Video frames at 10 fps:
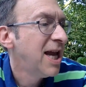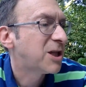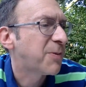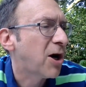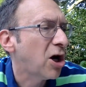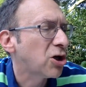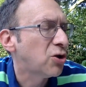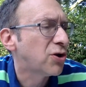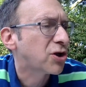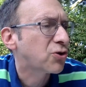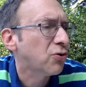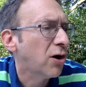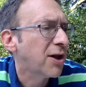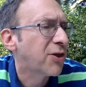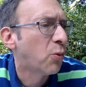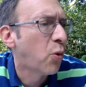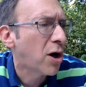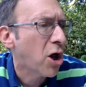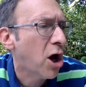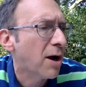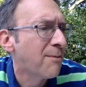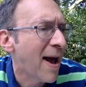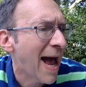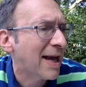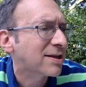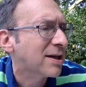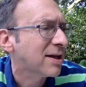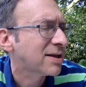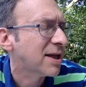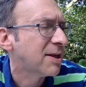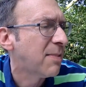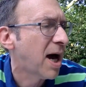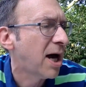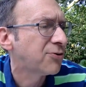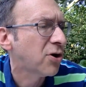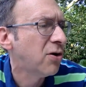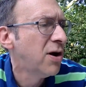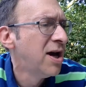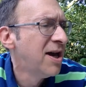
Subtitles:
It's because you destroyed the warthog mask, said the Mahandro.